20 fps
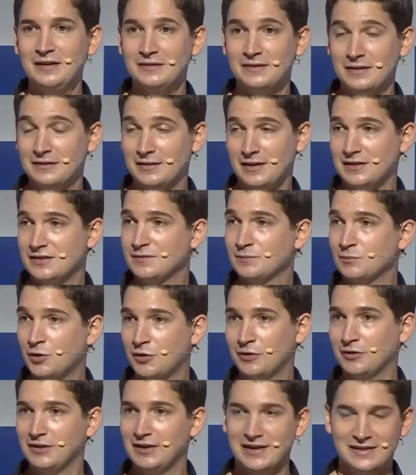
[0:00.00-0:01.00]
that's more
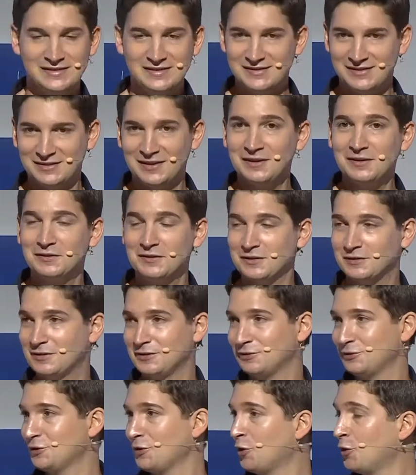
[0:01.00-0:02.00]
or less
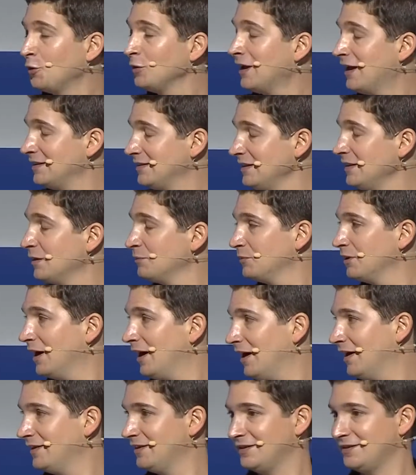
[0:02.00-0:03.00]
the whole idea
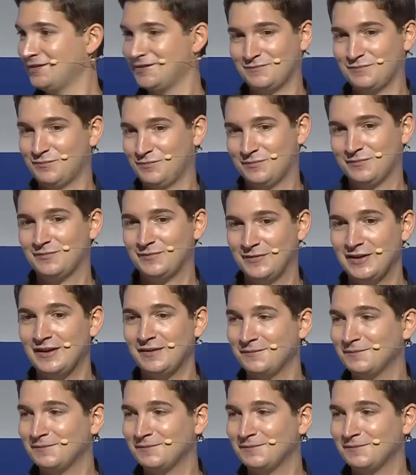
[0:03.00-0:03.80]
behind it. Yeah.